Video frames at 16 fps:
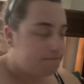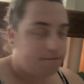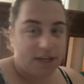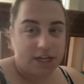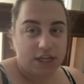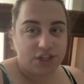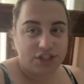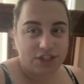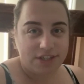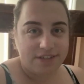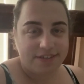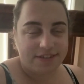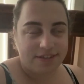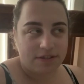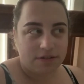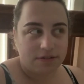finish
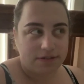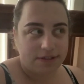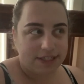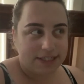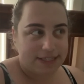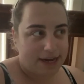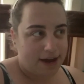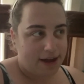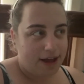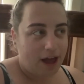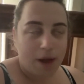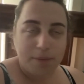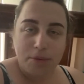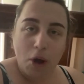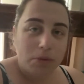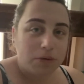it today. I
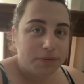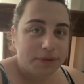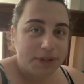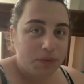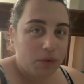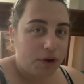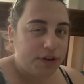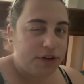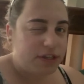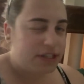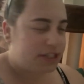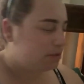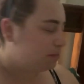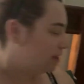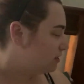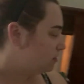probably won't,
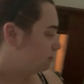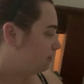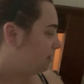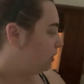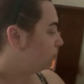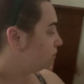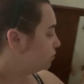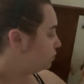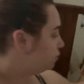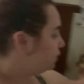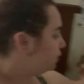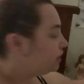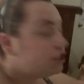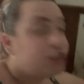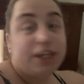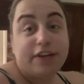depends on my
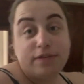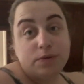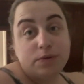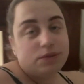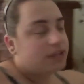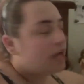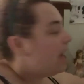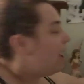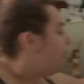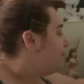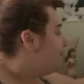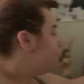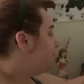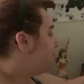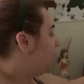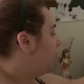concentration levels,
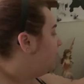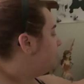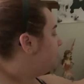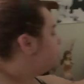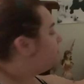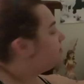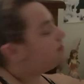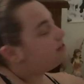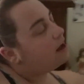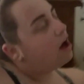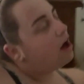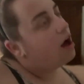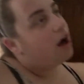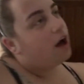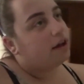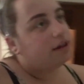but
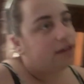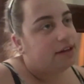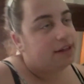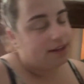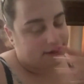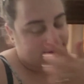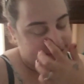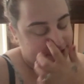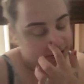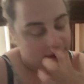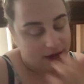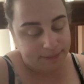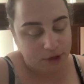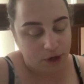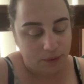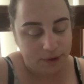yes,
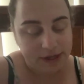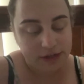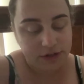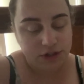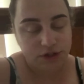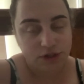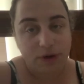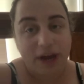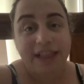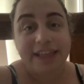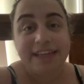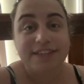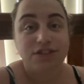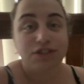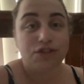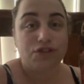I'm going to at
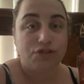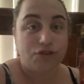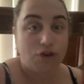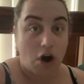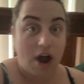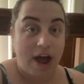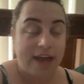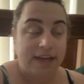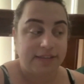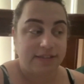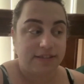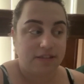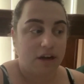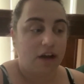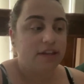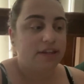least try and
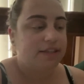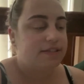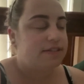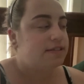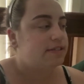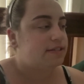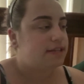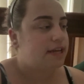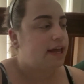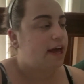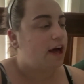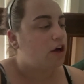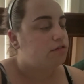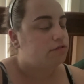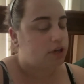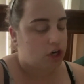start this and see
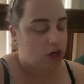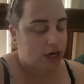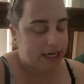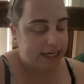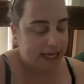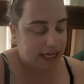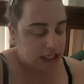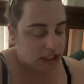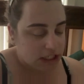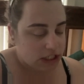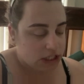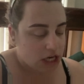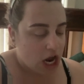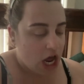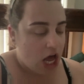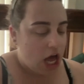how far I get,
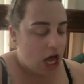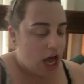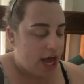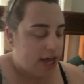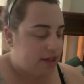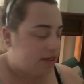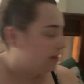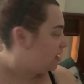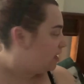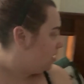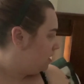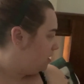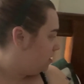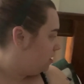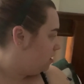and then